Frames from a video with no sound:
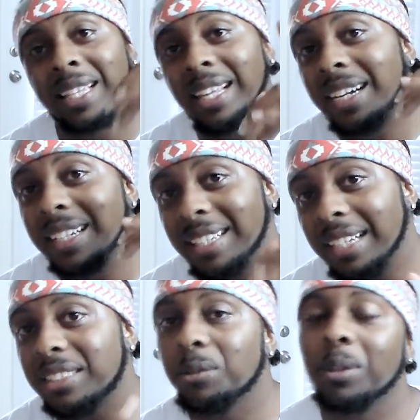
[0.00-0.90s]
and their
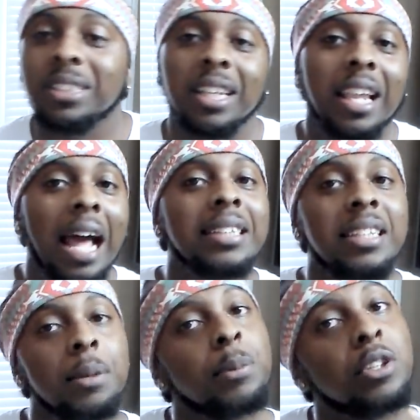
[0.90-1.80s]
connection runs a lot
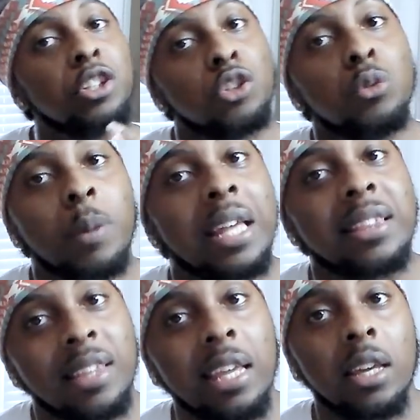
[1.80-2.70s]
deeper than you may
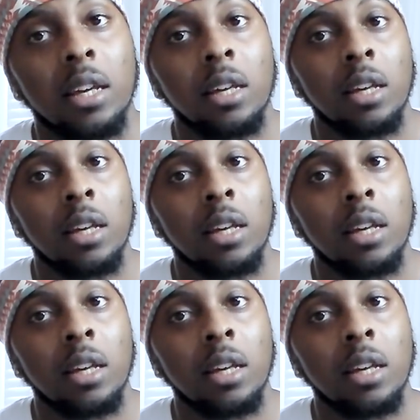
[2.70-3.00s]
think.